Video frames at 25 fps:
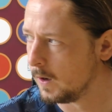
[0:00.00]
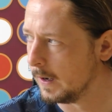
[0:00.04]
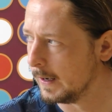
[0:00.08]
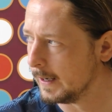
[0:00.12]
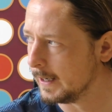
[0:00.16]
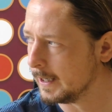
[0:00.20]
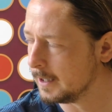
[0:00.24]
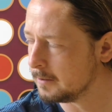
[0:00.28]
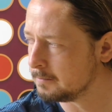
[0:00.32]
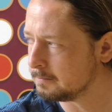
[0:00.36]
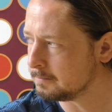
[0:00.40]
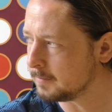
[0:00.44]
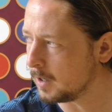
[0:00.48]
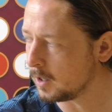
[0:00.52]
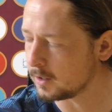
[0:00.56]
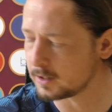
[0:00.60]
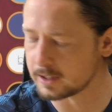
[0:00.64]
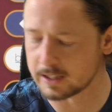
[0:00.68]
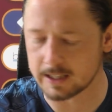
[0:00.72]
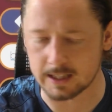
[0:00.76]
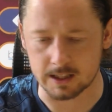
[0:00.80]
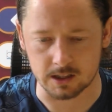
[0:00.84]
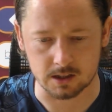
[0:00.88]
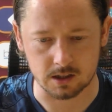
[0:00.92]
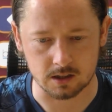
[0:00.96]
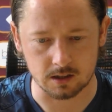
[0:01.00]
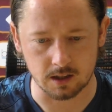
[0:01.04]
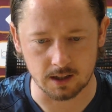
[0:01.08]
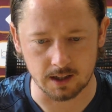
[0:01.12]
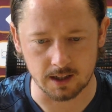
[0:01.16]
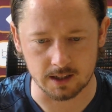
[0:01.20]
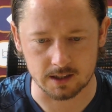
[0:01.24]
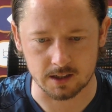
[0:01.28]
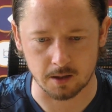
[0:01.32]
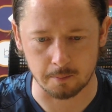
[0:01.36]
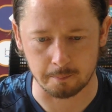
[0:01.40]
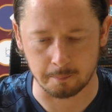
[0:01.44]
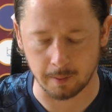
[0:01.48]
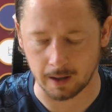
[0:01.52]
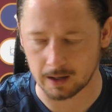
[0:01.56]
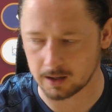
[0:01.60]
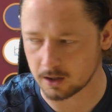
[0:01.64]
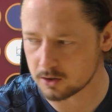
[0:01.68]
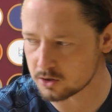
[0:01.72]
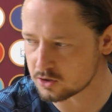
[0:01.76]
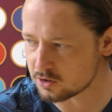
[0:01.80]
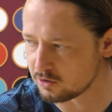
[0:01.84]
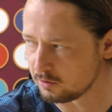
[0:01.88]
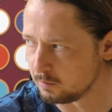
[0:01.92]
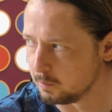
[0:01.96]
I think it's a
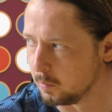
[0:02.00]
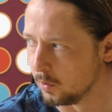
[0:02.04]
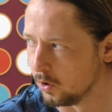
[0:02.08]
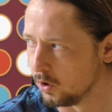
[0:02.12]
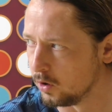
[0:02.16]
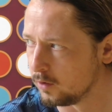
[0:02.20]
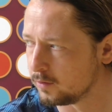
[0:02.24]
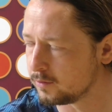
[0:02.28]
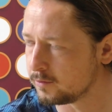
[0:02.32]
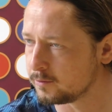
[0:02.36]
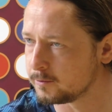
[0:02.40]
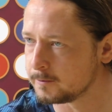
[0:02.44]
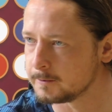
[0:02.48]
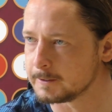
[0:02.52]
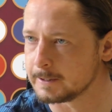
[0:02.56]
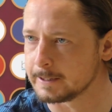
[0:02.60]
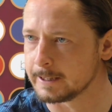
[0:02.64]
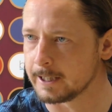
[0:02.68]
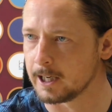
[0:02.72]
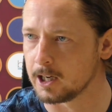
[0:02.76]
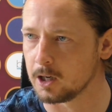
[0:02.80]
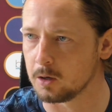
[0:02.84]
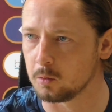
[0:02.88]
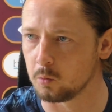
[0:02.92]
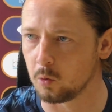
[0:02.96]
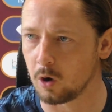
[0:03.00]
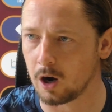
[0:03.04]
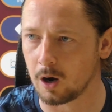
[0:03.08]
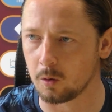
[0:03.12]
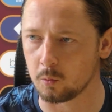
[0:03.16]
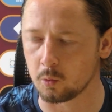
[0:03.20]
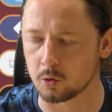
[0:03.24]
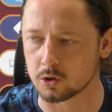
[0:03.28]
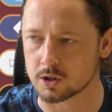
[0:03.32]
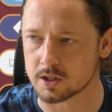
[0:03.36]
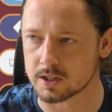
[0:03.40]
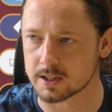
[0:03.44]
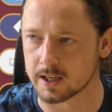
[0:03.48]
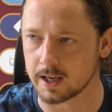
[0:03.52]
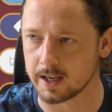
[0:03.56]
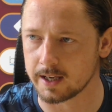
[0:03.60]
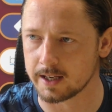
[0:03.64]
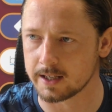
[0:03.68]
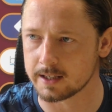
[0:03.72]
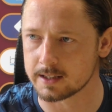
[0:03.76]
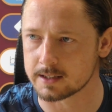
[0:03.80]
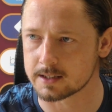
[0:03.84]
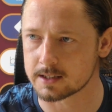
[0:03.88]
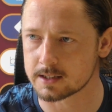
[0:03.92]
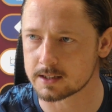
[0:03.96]
balance of both. What I would
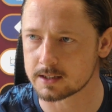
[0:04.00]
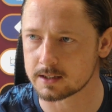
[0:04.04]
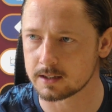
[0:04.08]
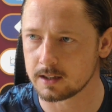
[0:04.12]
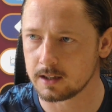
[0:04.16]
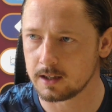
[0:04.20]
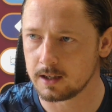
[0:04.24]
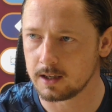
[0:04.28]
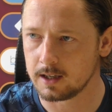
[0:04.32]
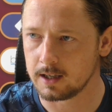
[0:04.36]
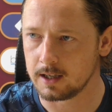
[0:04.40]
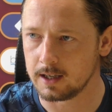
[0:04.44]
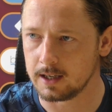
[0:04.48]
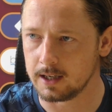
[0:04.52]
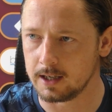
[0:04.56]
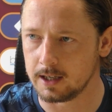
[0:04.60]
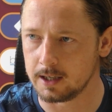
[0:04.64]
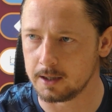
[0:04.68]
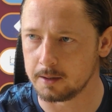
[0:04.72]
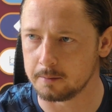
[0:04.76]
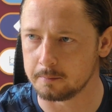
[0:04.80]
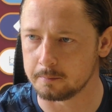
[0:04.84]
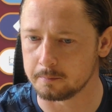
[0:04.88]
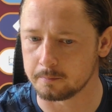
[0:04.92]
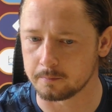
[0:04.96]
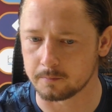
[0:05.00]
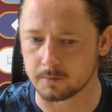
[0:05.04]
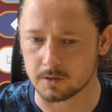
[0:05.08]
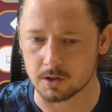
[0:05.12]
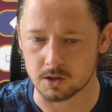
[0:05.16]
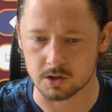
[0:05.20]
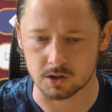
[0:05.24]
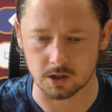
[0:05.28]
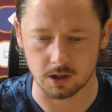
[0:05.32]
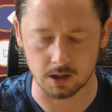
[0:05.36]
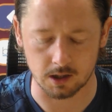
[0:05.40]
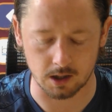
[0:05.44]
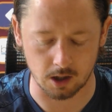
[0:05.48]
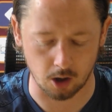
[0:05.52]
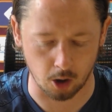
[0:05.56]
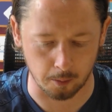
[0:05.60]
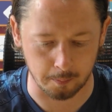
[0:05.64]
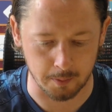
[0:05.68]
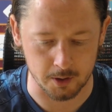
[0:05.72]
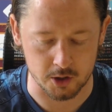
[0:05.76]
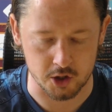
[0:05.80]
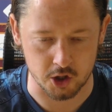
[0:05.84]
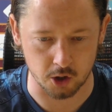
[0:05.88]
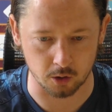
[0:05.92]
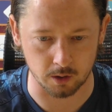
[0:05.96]
say is there's an
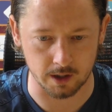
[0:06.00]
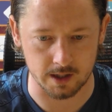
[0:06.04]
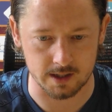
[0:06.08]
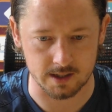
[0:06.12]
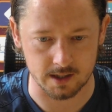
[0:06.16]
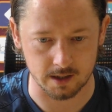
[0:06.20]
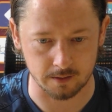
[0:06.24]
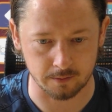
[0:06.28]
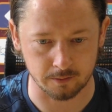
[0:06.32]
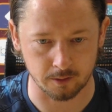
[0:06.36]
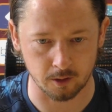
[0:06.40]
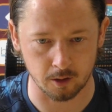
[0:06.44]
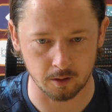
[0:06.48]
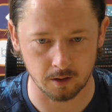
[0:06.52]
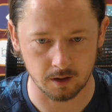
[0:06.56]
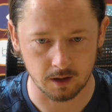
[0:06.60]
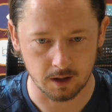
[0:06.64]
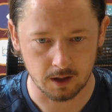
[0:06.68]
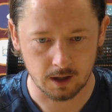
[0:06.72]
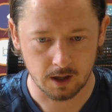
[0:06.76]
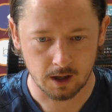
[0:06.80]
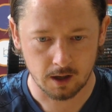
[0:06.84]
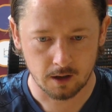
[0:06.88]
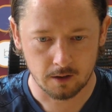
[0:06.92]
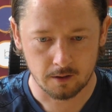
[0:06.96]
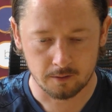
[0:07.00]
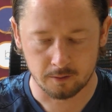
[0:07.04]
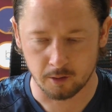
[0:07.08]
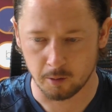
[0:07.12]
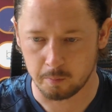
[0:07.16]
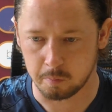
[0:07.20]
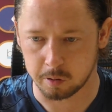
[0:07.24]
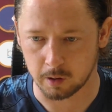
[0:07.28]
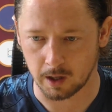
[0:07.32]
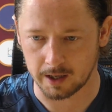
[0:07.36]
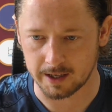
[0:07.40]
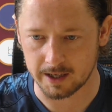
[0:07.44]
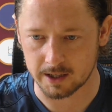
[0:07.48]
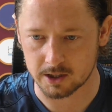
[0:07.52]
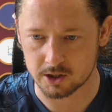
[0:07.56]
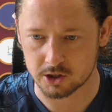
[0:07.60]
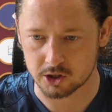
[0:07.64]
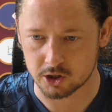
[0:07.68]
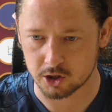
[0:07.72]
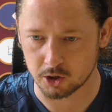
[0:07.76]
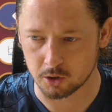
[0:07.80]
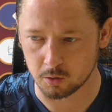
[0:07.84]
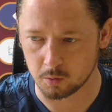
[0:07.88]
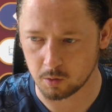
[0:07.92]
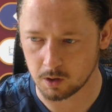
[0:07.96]
opportunity for
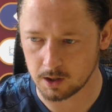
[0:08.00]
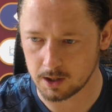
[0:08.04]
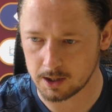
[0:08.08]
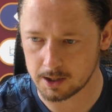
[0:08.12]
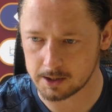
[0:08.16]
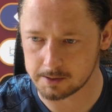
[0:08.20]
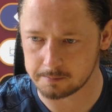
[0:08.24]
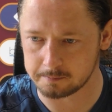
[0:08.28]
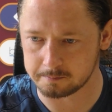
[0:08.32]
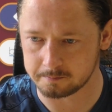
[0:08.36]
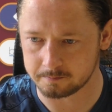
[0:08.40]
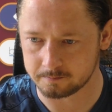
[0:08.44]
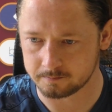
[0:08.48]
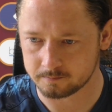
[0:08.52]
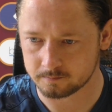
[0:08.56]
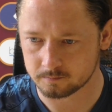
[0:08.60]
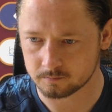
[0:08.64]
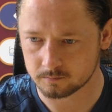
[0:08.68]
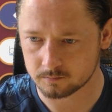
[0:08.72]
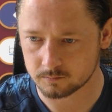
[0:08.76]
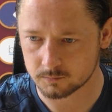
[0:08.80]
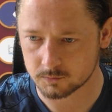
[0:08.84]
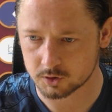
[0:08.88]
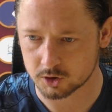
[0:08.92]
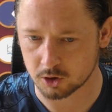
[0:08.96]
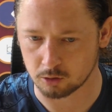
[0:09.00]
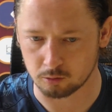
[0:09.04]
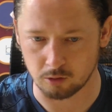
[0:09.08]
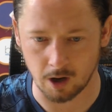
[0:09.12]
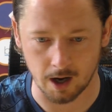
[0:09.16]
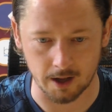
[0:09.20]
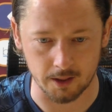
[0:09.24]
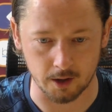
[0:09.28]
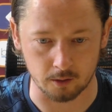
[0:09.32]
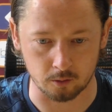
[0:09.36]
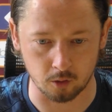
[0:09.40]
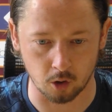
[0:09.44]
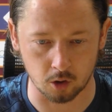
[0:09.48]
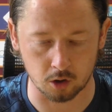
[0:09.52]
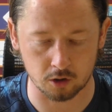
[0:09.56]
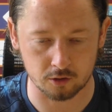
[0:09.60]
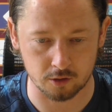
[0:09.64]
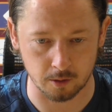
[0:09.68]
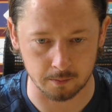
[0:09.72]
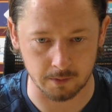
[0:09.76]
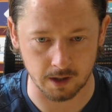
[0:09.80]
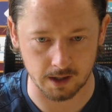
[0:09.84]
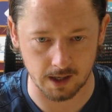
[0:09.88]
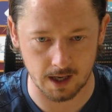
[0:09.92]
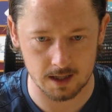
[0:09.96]
players to right the wrongs
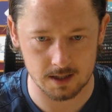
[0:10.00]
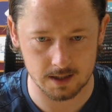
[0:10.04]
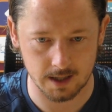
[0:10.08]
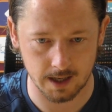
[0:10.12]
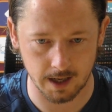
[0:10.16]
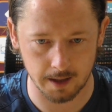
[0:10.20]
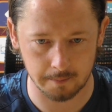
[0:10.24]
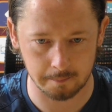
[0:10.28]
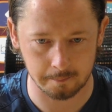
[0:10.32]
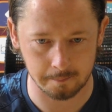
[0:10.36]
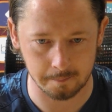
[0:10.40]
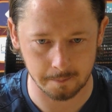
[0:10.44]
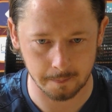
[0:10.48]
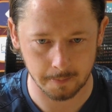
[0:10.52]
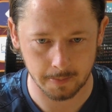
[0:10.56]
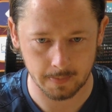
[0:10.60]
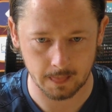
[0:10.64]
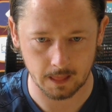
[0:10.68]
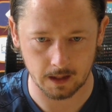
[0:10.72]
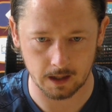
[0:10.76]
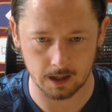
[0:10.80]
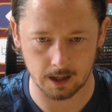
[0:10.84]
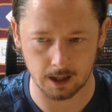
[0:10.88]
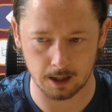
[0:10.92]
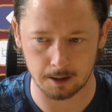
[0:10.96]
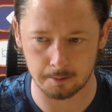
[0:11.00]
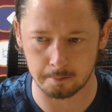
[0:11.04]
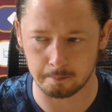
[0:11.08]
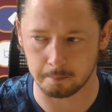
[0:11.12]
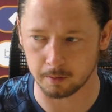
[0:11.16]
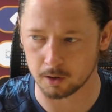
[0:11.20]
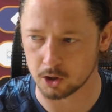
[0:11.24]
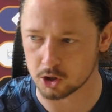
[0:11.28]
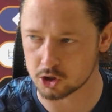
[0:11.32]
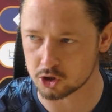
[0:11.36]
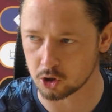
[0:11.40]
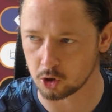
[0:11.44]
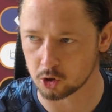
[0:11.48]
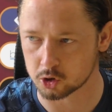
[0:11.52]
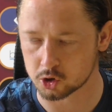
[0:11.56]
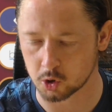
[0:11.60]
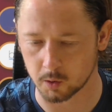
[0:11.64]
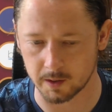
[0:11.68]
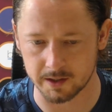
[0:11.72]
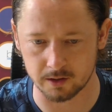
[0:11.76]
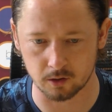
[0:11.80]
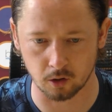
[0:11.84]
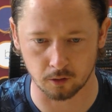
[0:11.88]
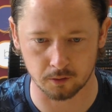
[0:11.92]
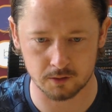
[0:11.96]
from the last game, but there's
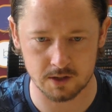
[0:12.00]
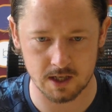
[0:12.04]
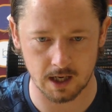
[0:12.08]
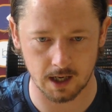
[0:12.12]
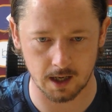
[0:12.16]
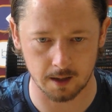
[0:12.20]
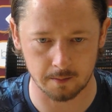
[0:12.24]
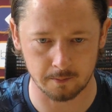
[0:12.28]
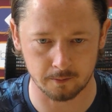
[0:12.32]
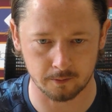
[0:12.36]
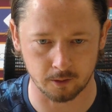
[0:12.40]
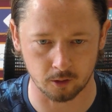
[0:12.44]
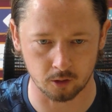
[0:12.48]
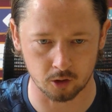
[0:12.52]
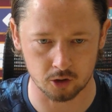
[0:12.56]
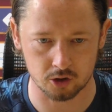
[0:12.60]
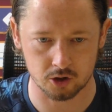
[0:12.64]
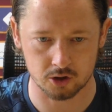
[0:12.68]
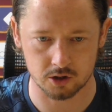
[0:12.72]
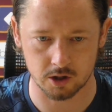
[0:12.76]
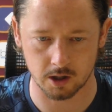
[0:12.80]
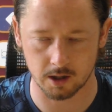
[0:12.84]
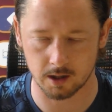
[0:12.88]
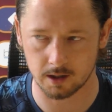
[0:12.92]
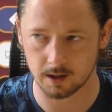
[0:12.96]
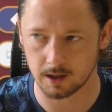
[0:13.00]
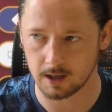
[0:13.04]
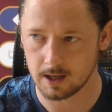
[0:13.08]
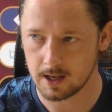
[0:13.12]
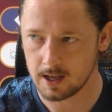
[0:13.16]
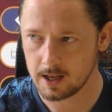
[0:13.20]
also enough time for us to